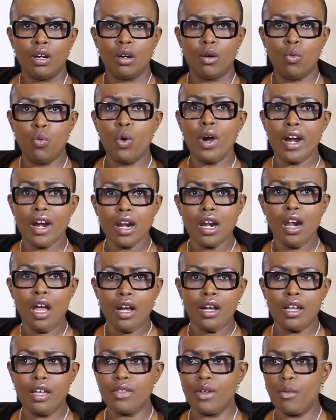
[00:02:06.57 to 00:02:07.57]
We're
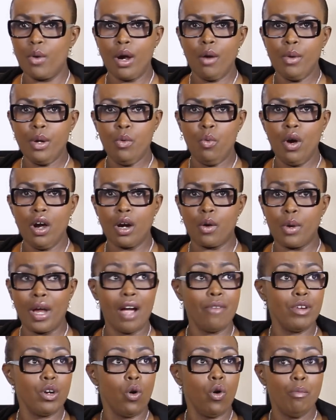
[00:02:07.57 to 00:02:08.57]
lucky that where we work, we
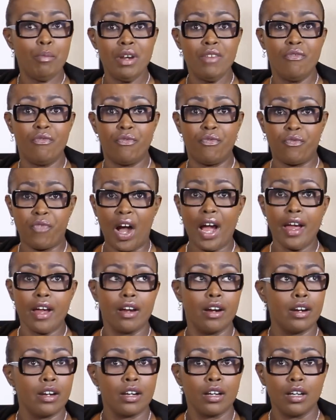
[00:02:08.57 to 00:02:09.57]
haven't all been
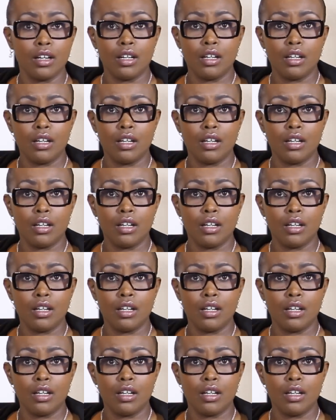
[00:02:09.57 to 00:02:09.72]
fired